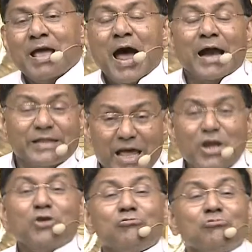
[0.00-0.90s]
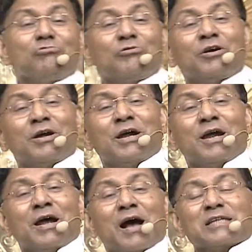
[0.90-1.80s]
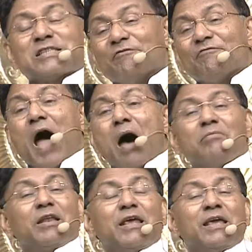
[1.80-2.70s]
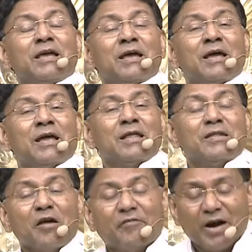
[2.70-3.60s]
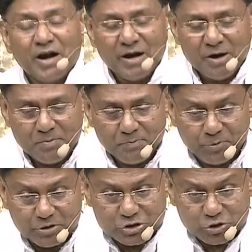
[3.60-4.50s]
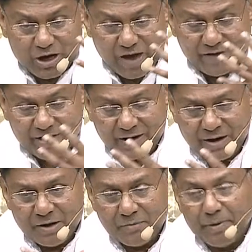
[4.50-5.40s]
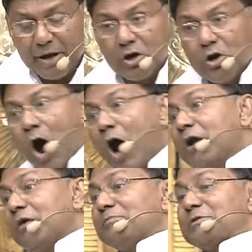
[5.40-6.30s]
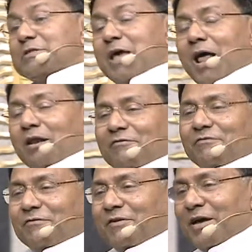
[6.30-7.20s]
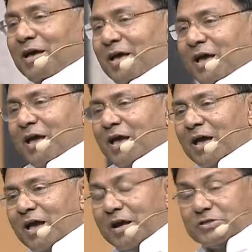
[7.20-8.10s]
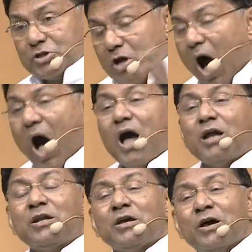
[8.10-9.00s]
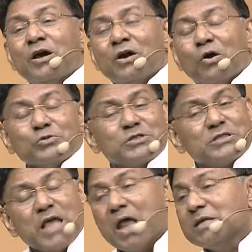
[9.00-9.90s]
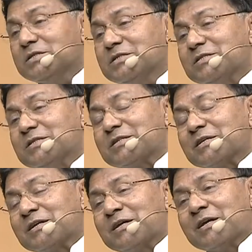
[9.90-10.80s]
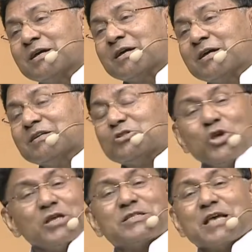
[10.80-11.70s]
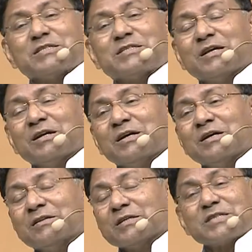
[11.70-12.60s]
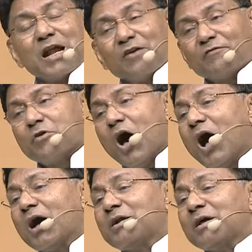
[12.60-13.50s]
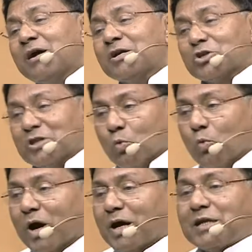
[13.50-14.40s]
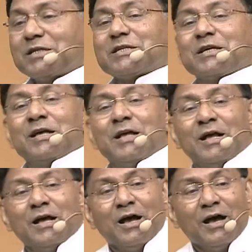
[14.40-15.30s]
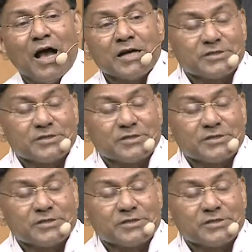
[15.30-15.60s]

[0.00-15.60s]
And they knew, as a family, they were put together by God Himself. It's God who sent Jesus, the Son of God, to the world as the